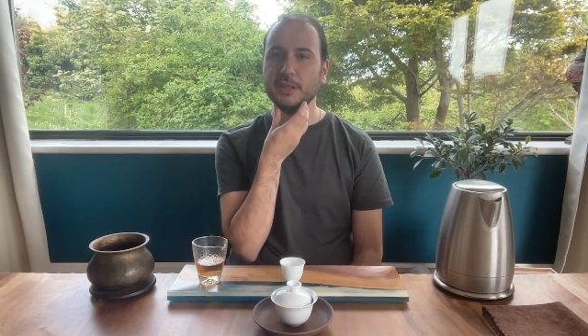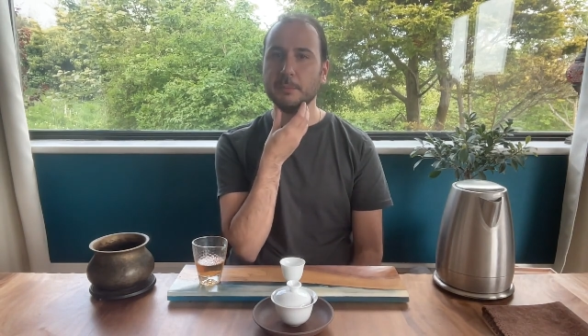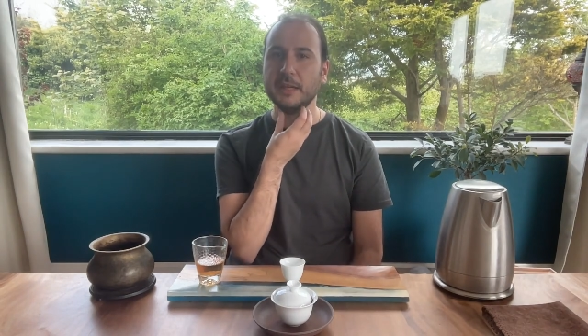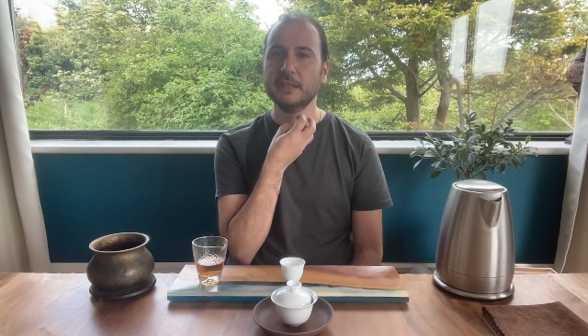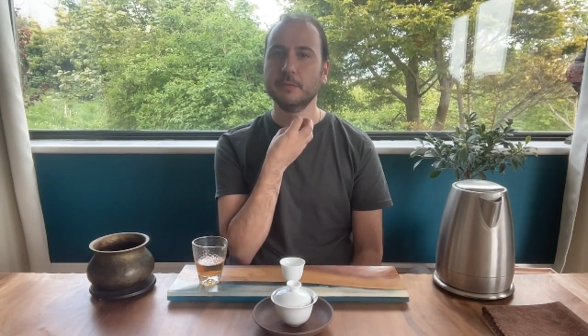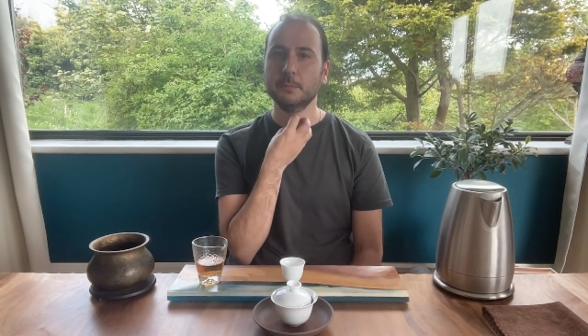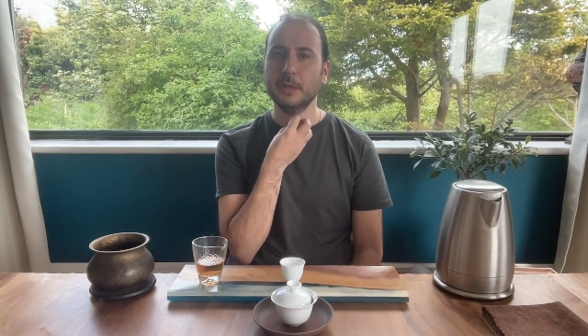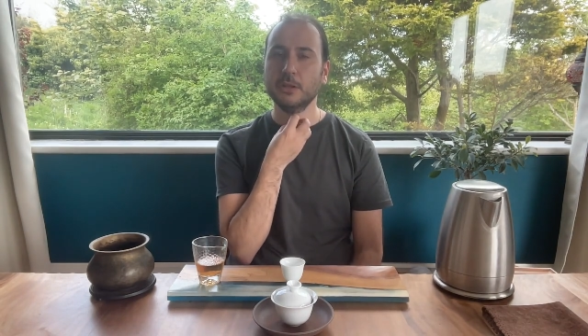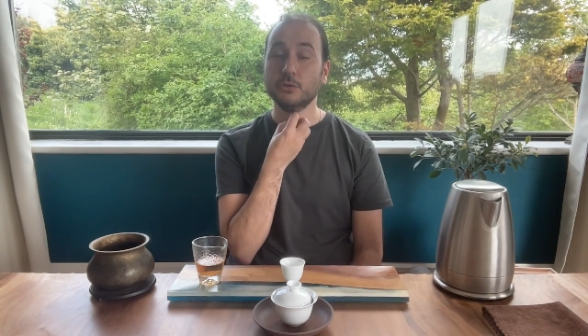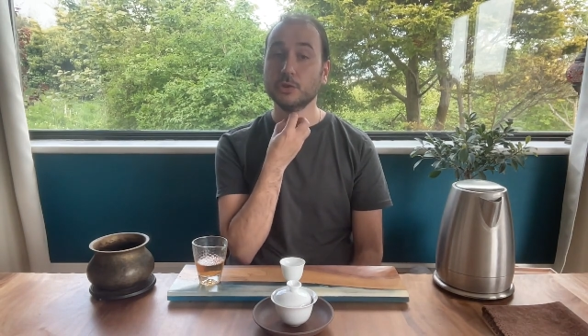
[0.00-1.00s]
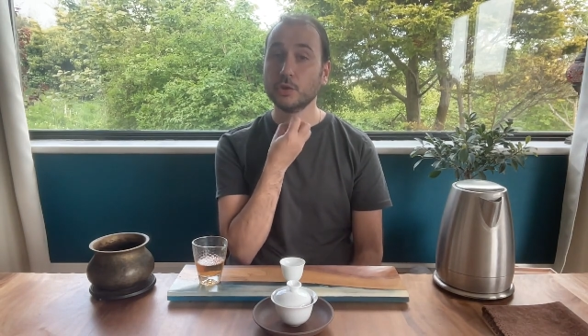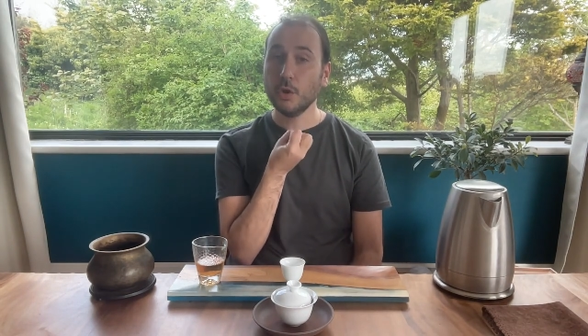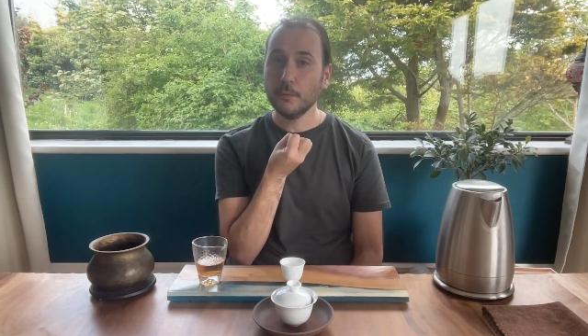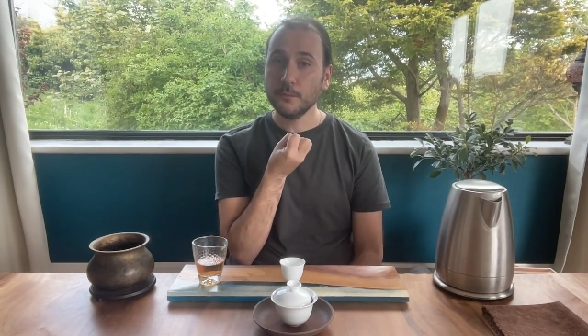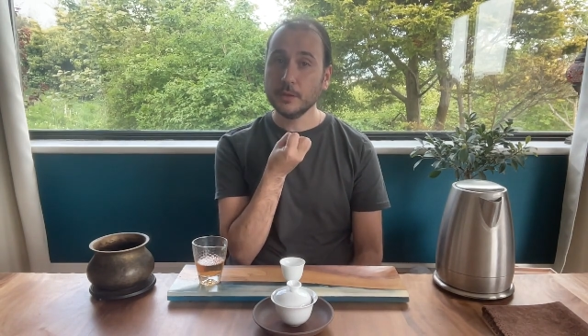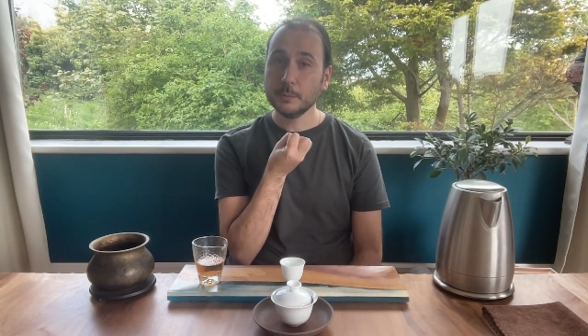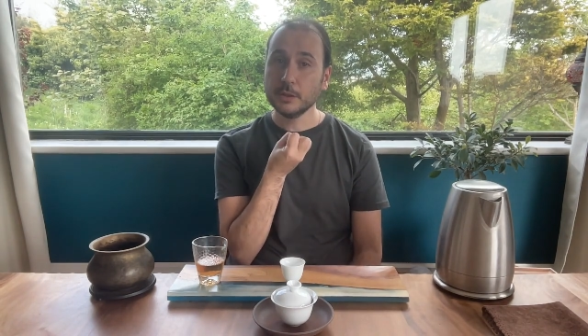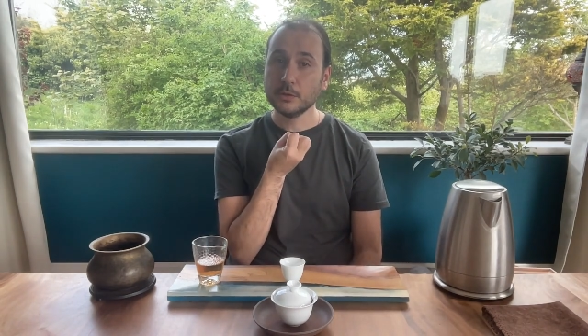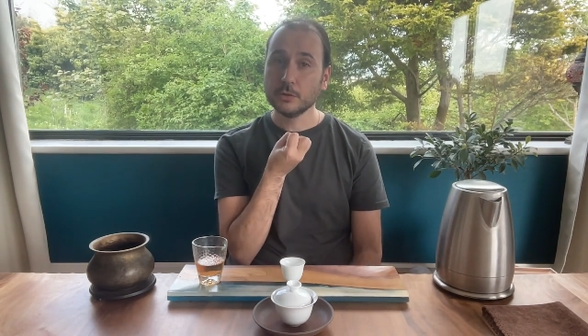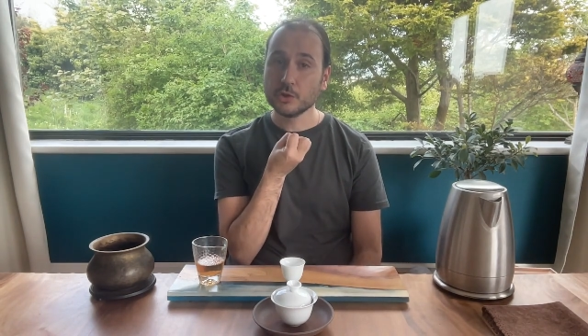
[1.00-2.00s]
It might even make your throat feel a
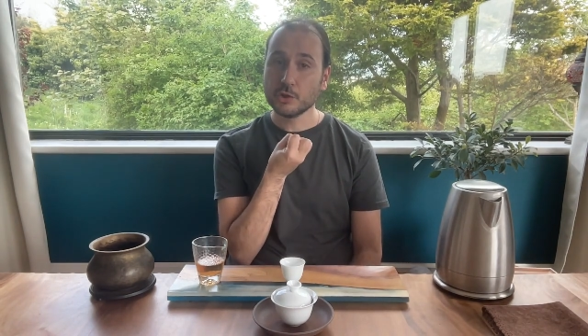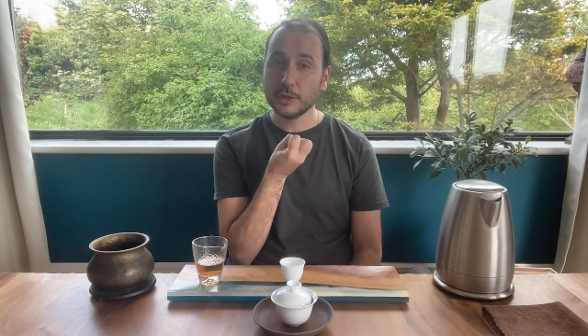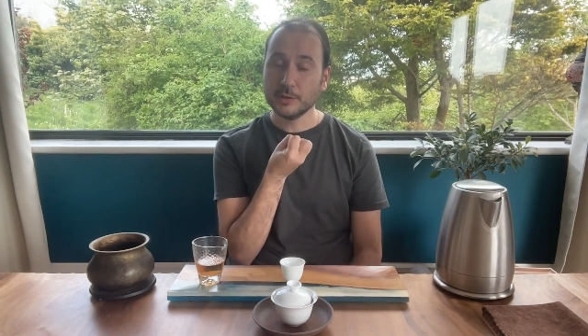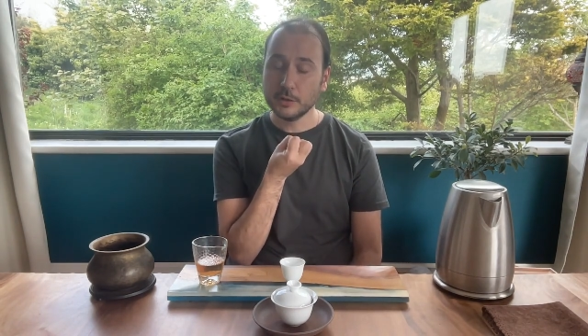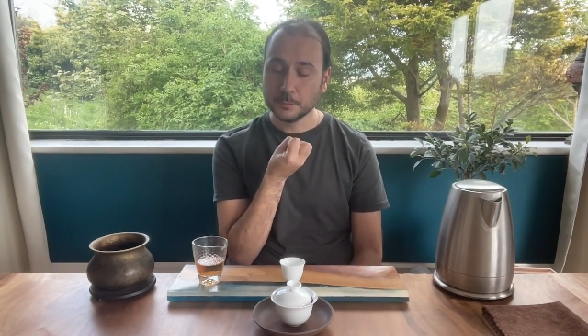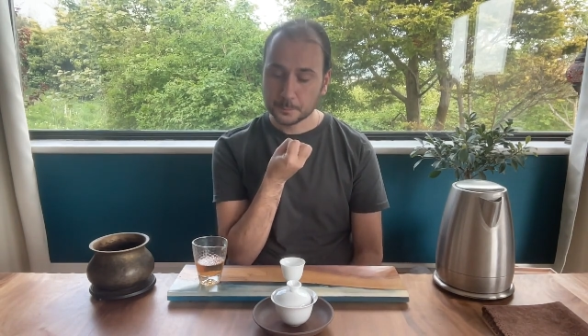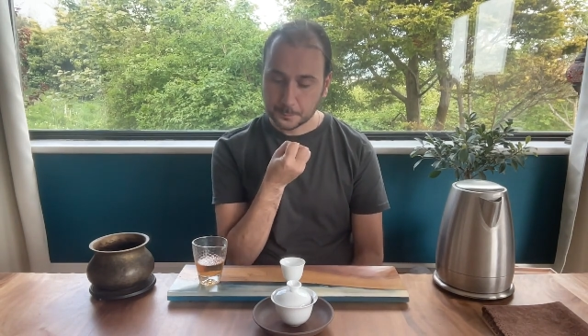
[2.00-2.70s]
bit constricted.